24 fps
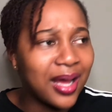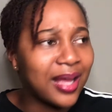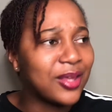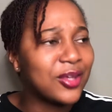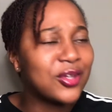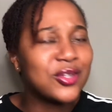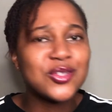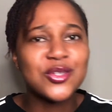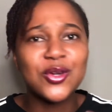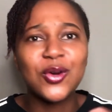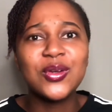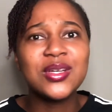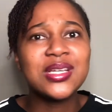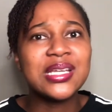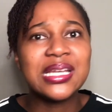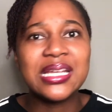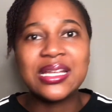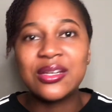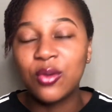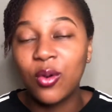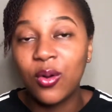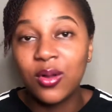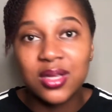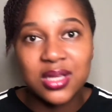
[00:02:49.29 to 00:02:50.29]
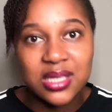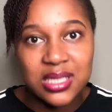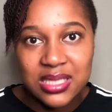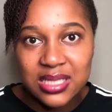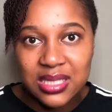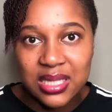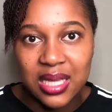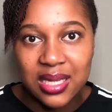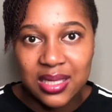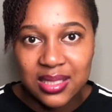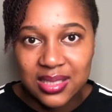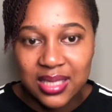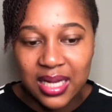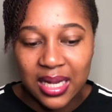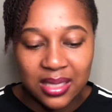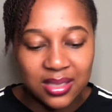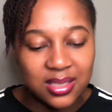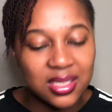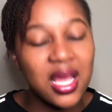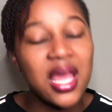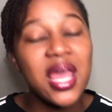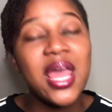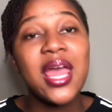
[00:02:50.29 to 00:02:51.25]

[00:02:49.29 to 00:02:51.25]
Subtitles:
You don't need all these things, guys.